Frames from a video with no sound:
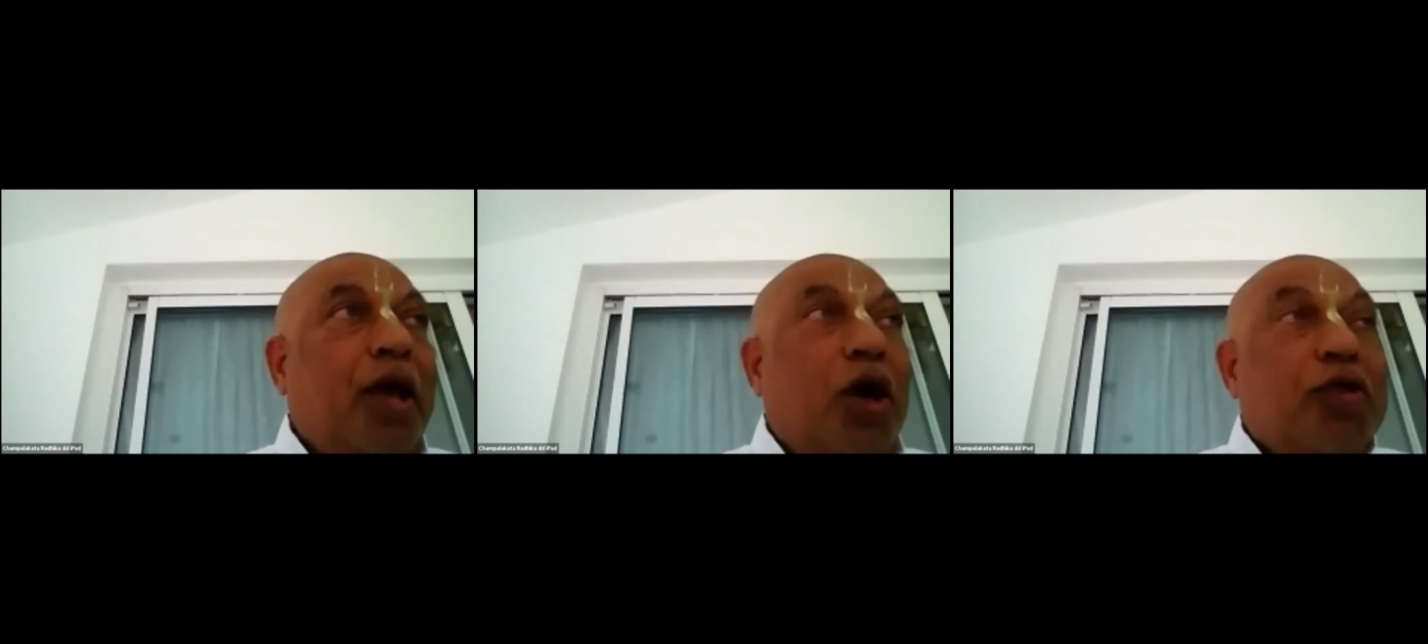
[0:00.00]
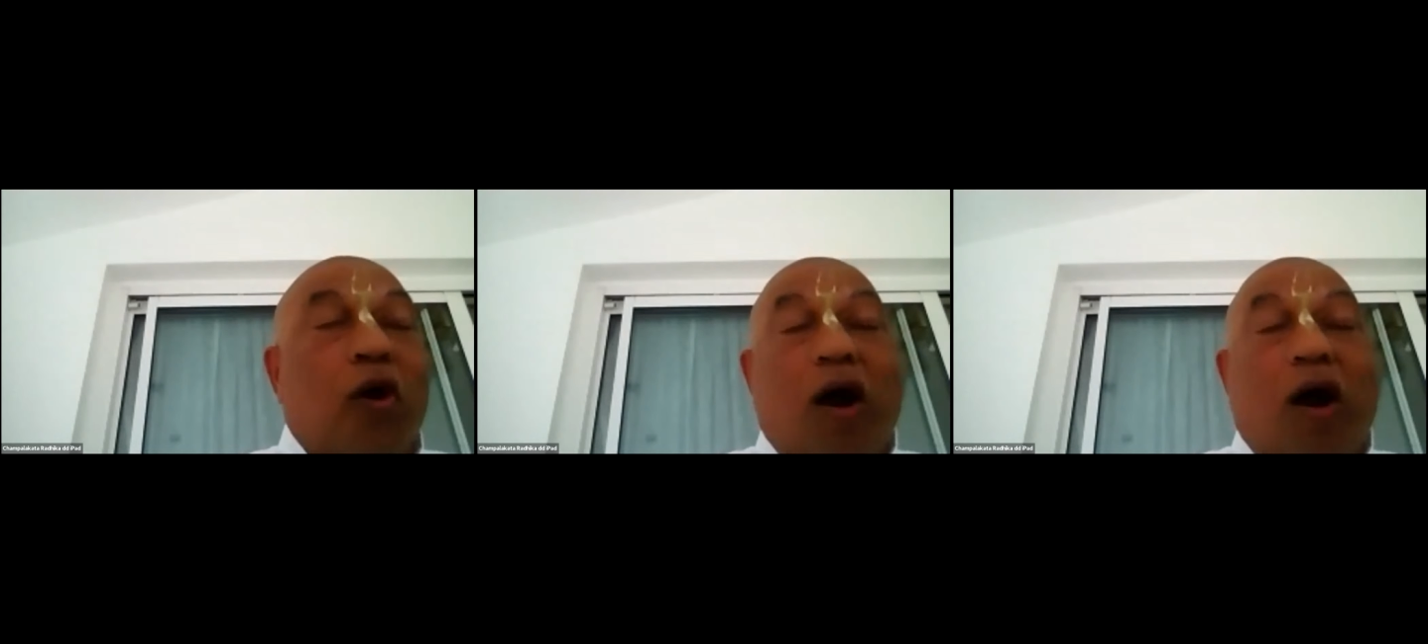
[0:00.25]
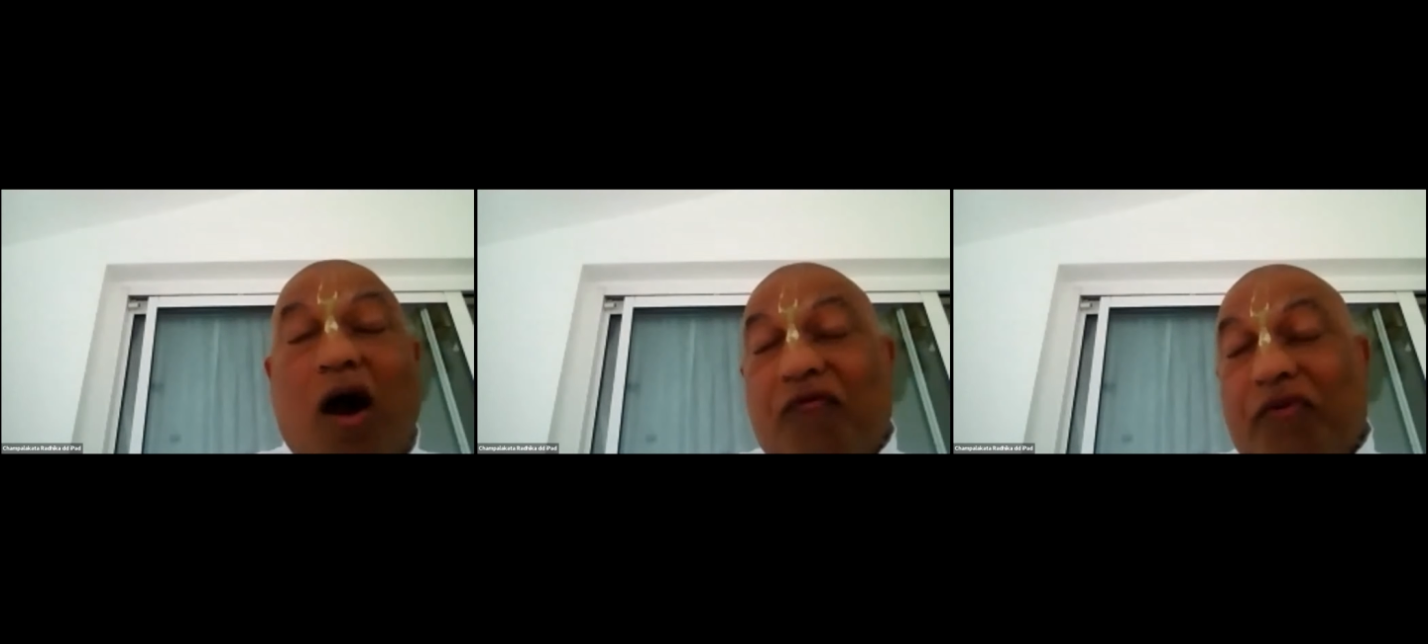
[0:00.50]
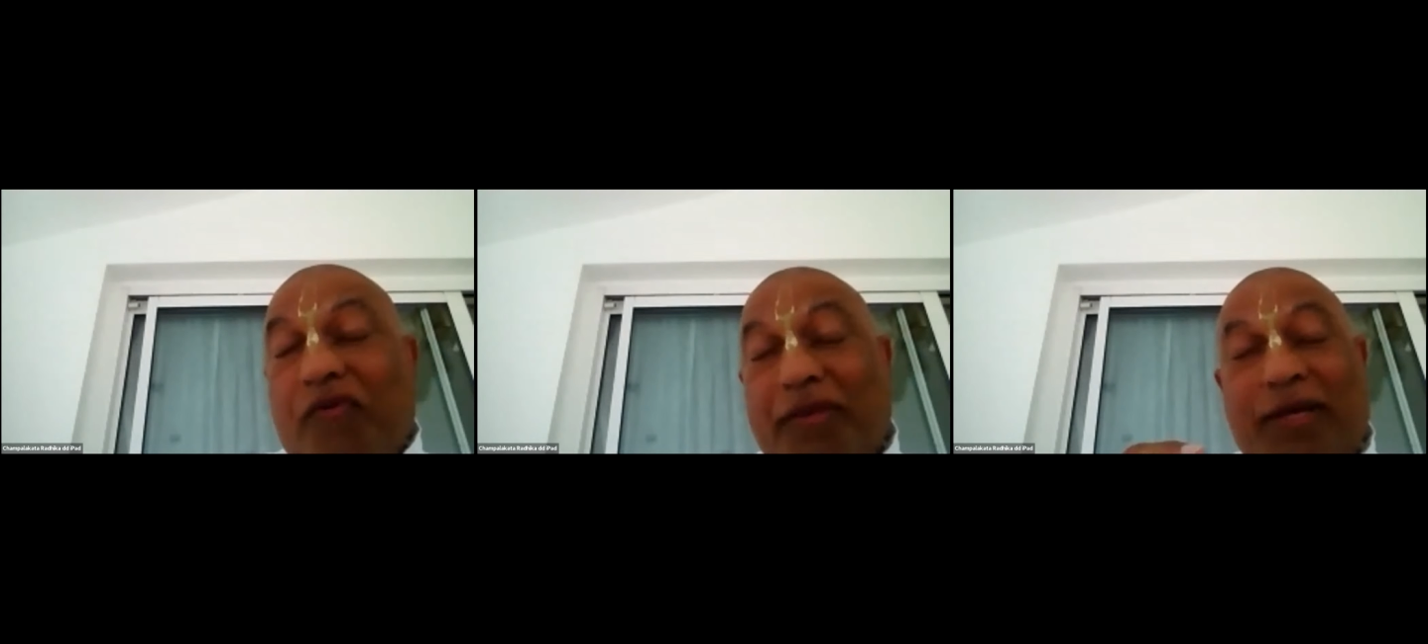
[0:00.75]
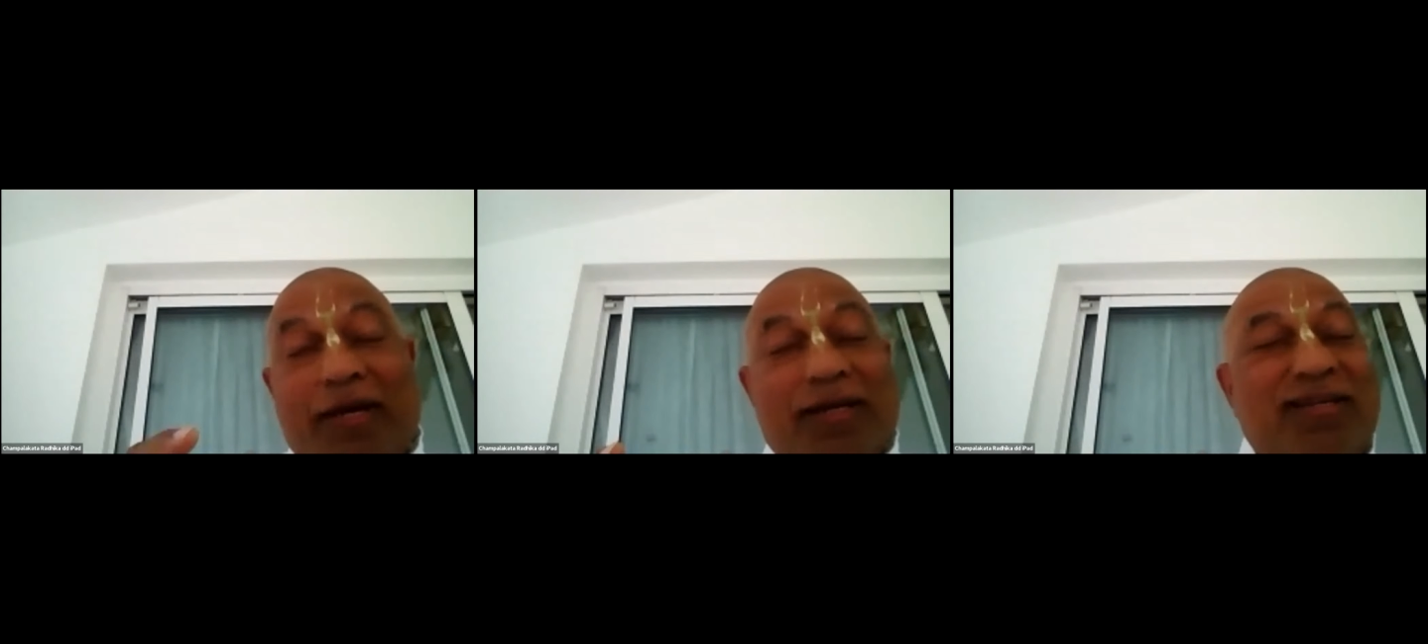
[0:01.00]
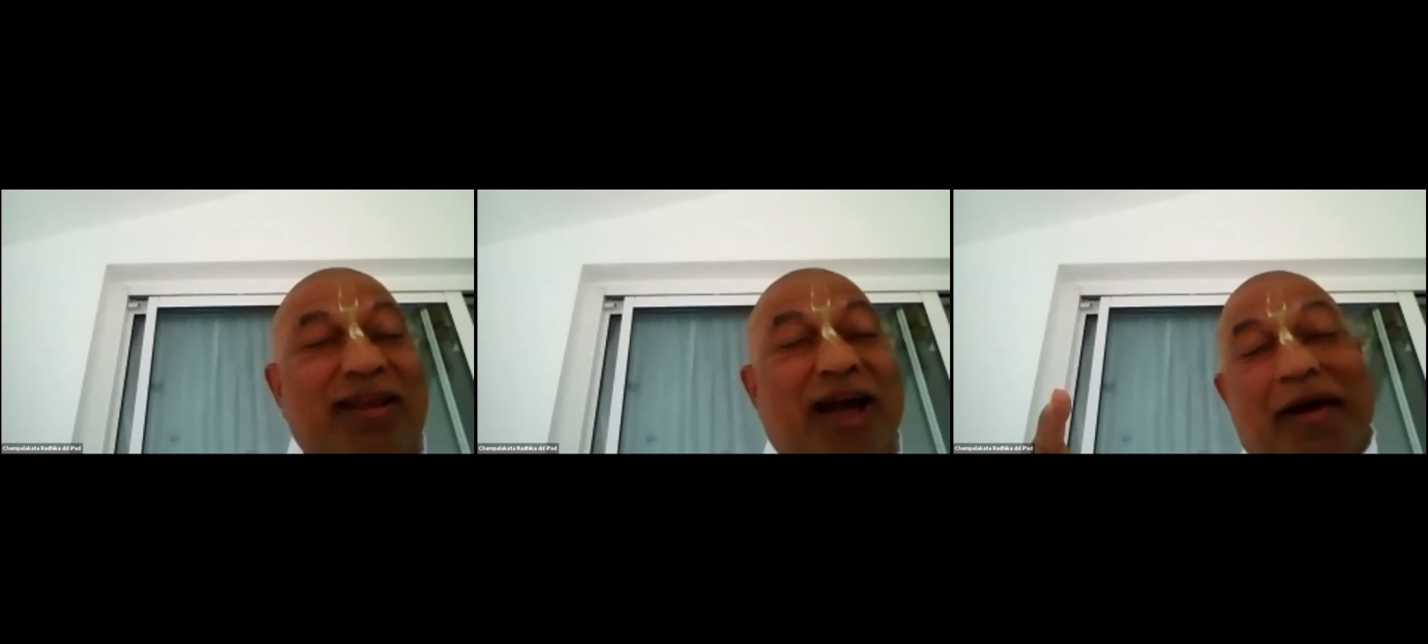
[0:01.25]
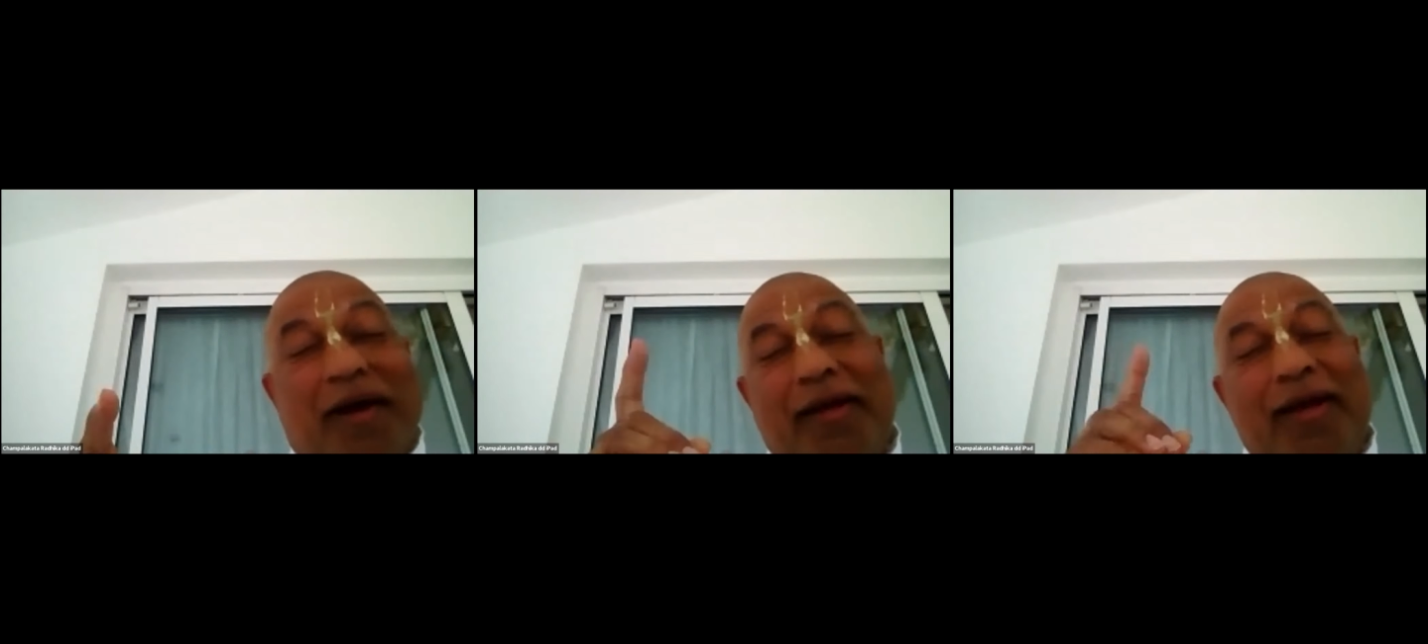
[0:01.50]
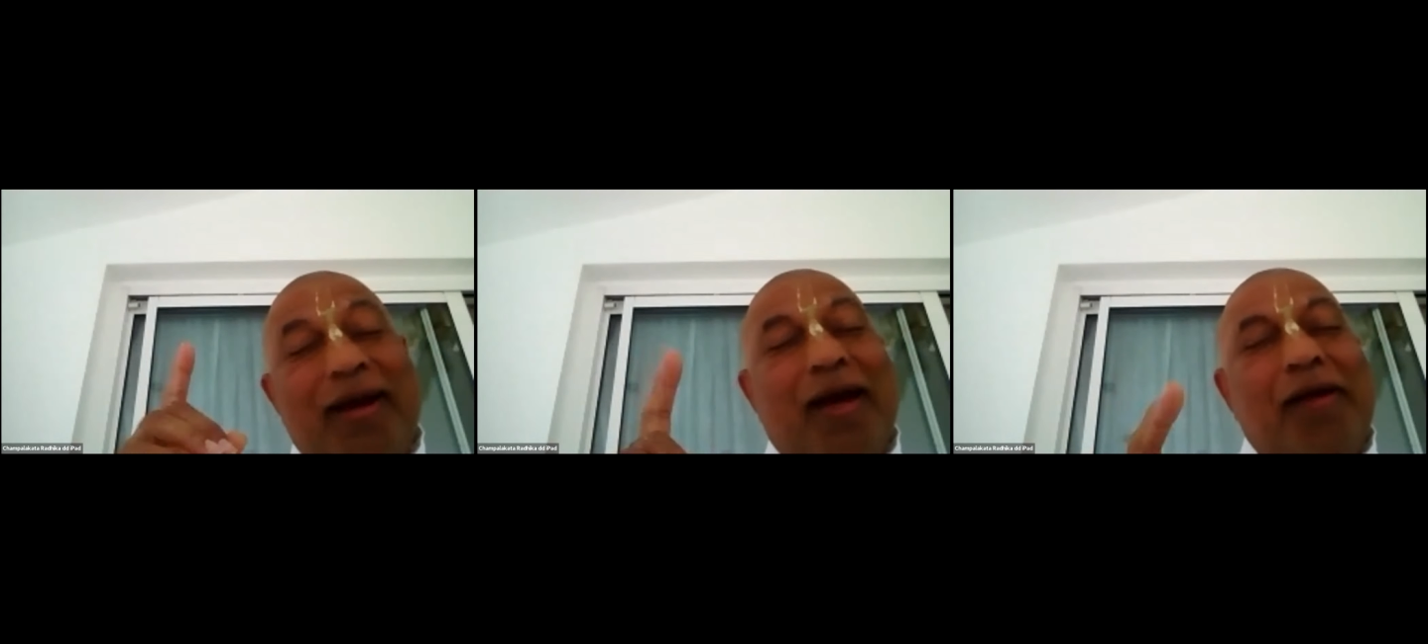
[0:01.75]
So after that, actually, I
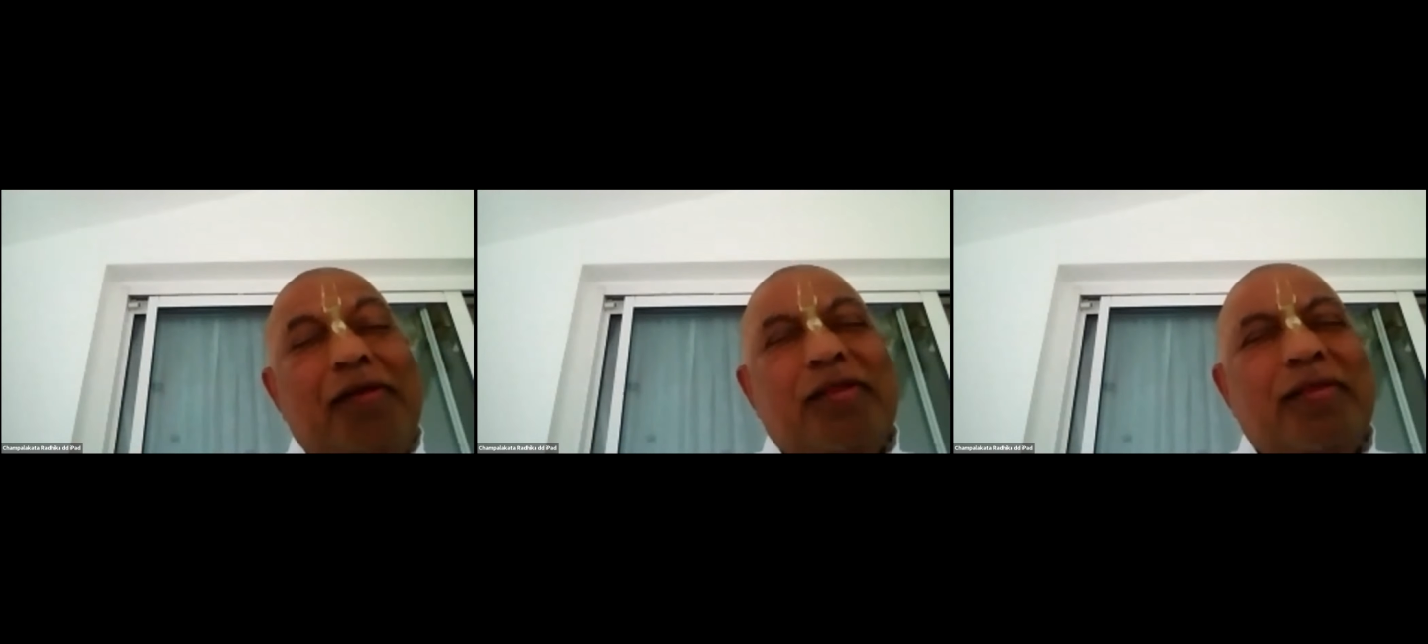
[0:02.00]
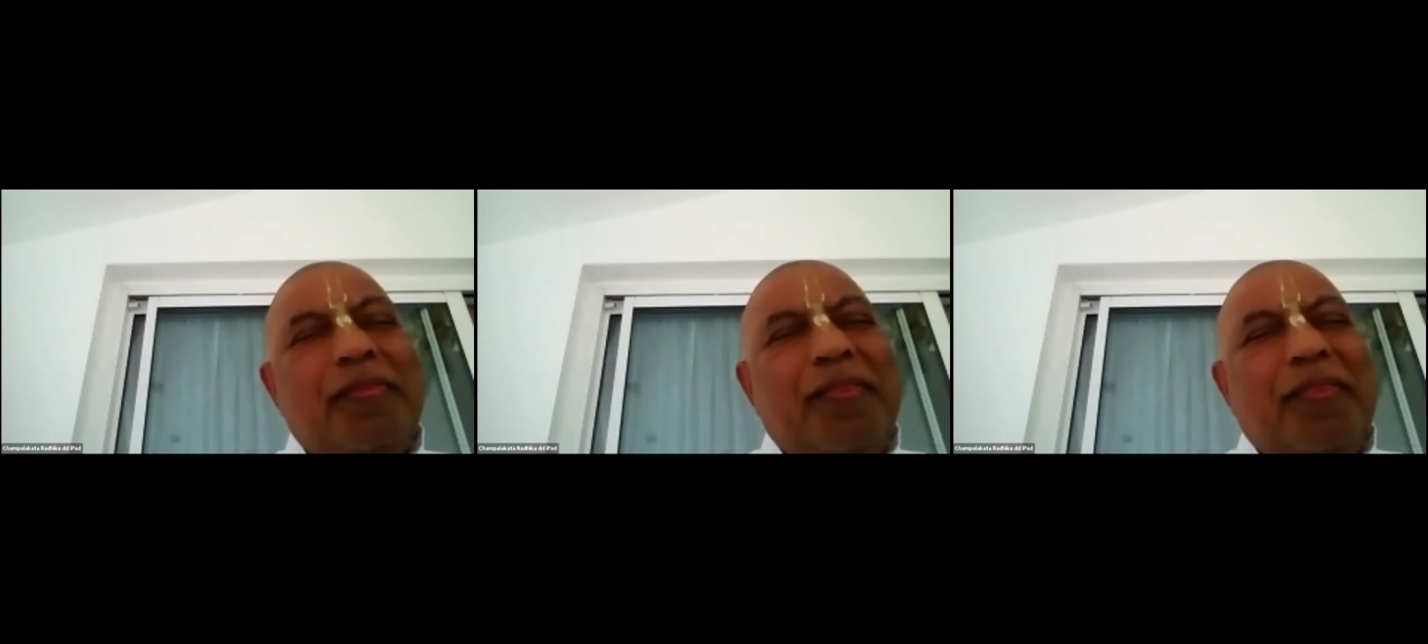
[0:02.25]
realized